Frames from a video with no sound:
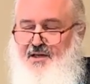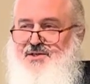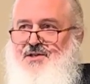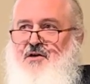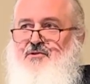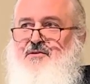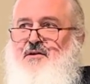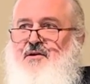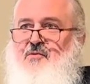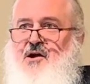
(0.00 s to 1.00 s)
Southern
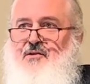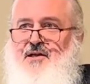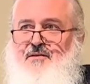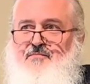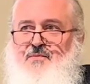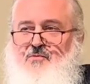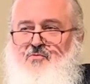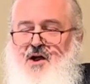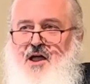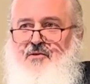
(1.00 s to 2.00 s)
agrarian
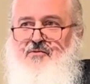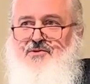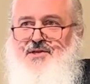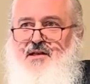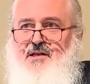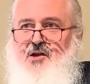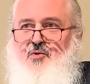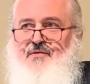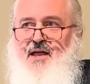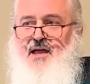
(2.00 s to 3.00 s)
writers and to hear
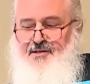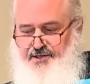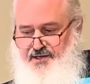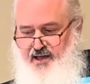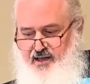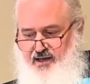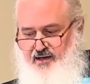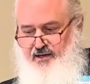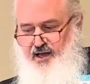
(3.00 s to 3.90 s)
what they had to say.